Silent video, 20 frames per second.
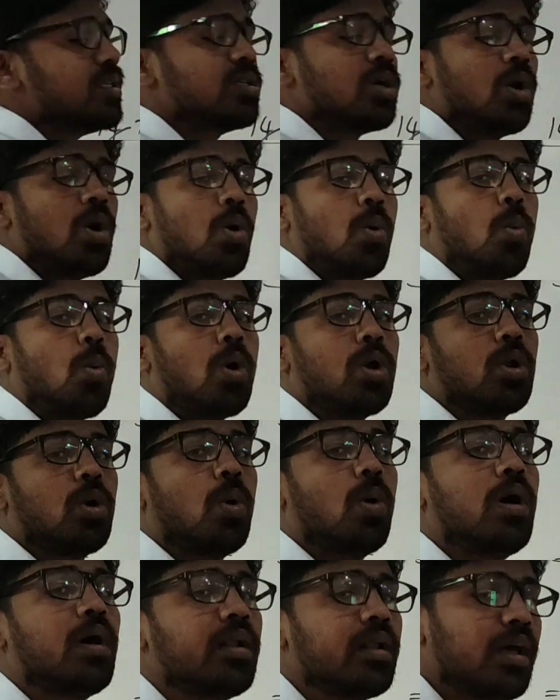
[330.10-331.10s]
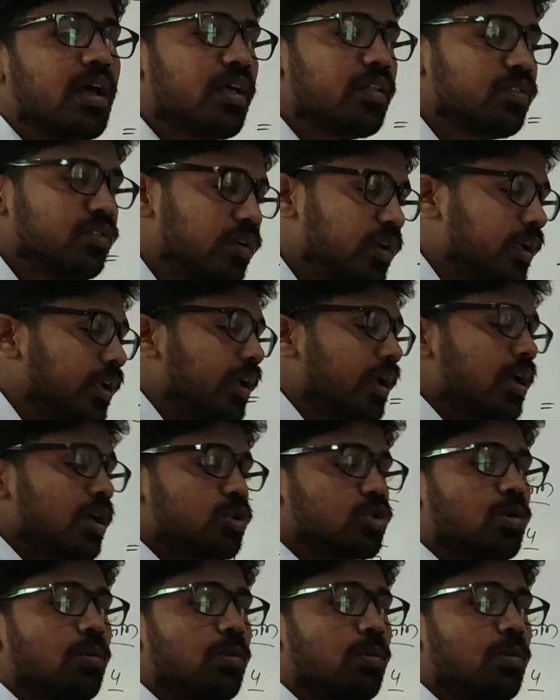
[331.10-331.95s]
is 1 over 3.